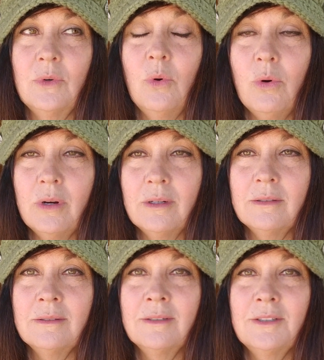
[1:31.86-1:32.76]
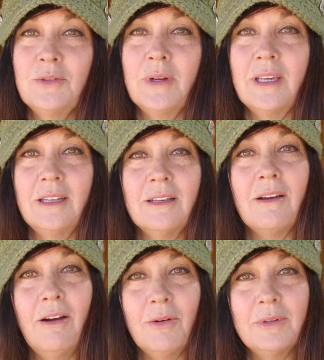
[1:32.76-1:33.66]
Or do I get in the
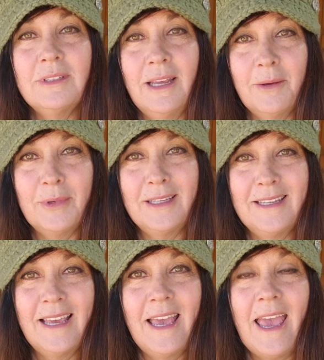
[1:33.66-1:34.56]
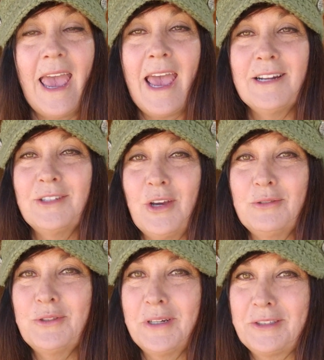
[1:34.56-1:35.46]
car with Tammy and
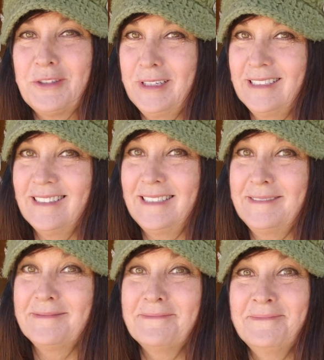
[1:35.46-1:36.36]
go treasure hunting?